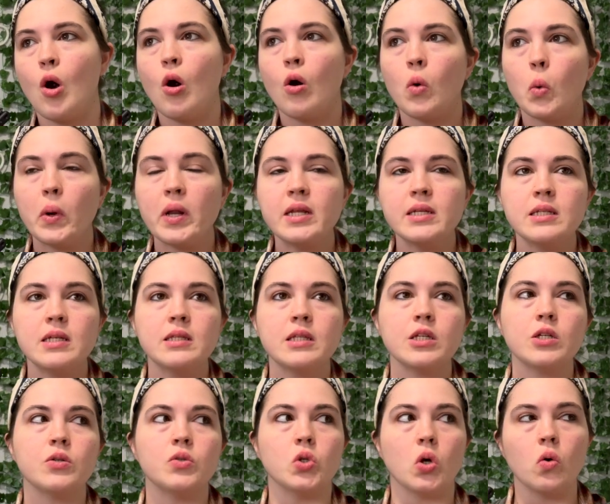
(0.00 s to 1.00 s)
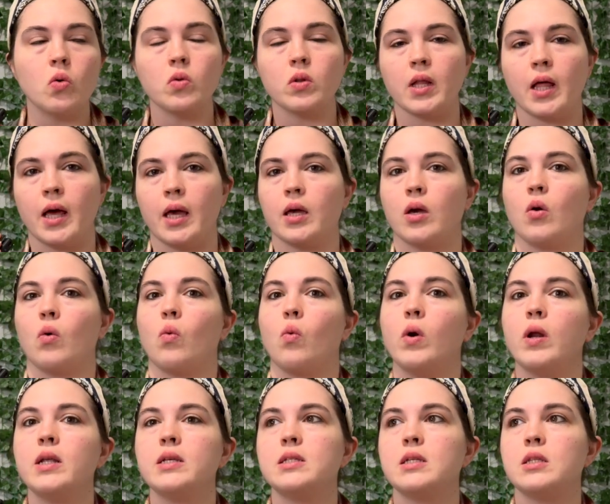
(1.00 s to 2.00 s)
What is it that you don't like? What
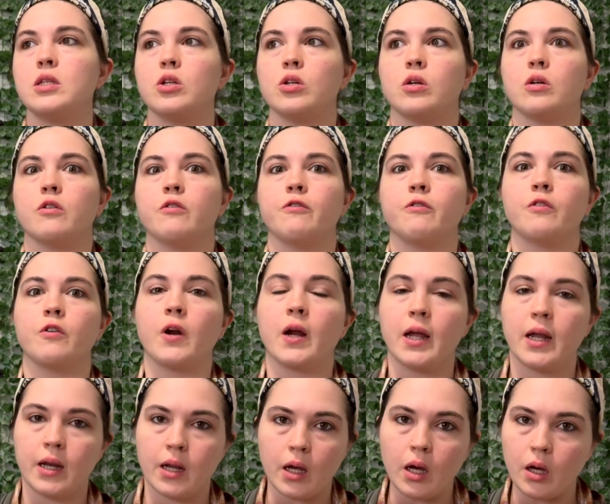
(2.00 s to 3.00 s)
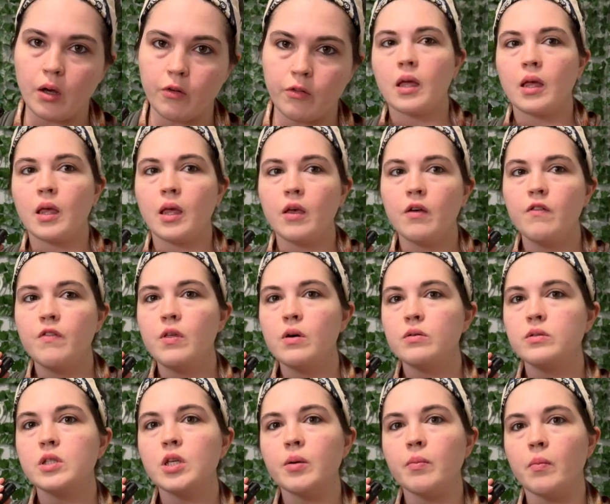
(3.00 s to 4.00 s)
is it that you're afraid of? Give
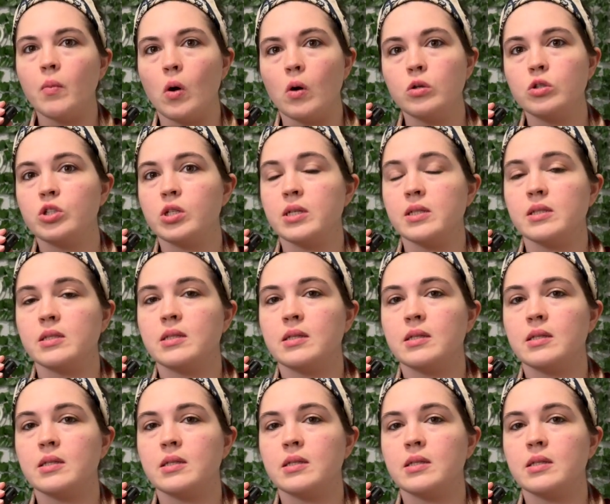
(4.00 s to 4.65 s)
those emotions